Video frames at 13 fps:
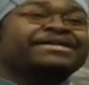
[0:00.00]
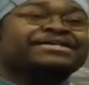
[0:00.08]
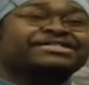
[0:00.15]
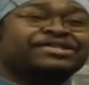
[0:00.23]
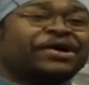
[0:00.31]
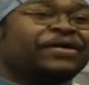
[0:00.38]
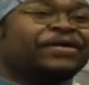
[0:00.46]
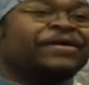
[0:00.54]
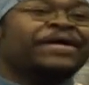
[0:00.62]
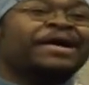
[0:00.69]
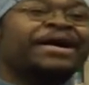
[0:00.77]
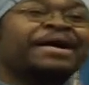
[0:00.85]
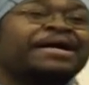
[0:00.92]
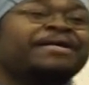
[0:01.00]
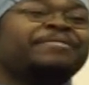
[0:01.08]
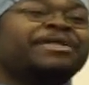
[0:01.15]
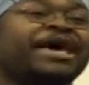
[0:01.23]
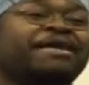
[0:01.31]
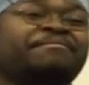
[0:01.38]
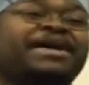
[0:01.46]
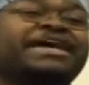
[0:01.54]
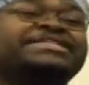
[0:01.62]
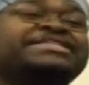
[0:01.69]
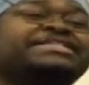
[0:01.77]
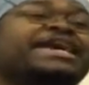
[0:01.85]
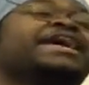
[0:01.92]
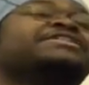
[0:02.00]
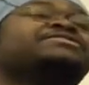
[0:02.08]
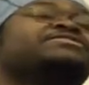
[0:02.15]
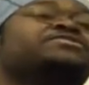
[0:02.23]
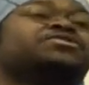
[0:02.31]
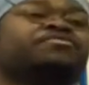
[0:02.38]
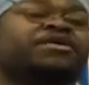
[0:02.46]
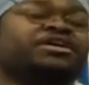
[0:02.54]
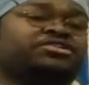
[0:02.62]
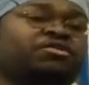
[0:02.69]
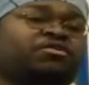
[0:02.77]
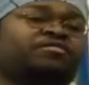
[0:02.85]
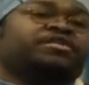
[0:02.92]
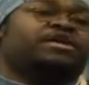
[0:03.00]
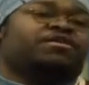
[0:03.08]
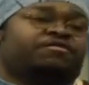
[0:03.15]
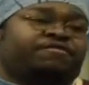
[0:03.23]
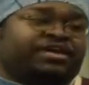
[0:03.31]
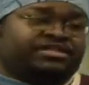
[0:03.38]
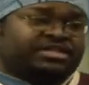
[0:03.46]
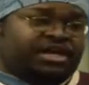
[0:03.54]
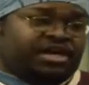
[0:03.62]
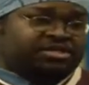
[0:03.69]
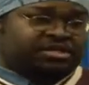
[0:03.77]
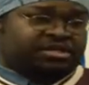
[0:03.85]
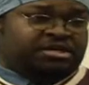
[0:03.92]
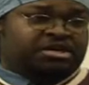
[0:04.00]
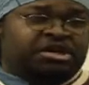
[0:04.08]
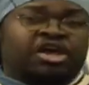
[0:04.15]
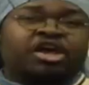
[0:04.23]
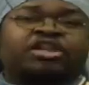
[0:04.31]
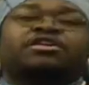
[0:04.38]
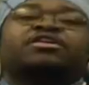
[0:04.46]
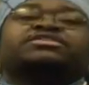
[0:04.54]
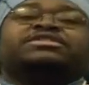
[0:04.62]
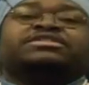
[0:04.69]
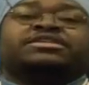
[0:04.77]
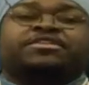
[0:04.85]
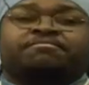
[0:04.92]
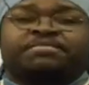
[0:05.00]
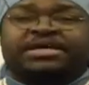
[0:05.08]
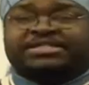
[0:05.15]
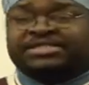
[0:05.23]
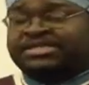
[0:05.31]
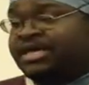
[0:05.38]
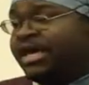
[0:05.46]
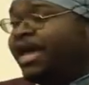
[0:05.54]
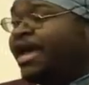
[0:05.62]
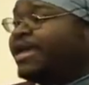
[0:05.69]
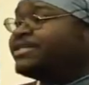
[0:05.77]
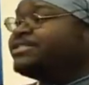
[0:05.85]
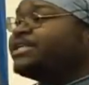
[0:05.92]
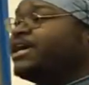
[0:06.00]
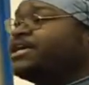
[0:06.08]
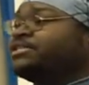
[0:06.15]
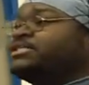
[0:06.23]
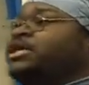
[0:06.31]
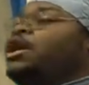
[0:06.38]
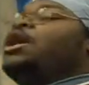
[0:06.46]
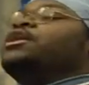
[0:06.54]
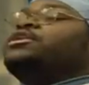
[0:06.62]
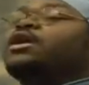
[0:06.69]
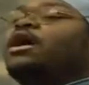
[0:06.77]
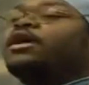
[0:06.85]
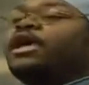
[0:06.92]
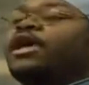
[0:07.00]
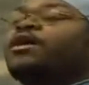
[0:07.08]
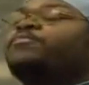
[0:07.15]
So, black man stands on the threshold of ghetto fantasia, looks into the mist and says, young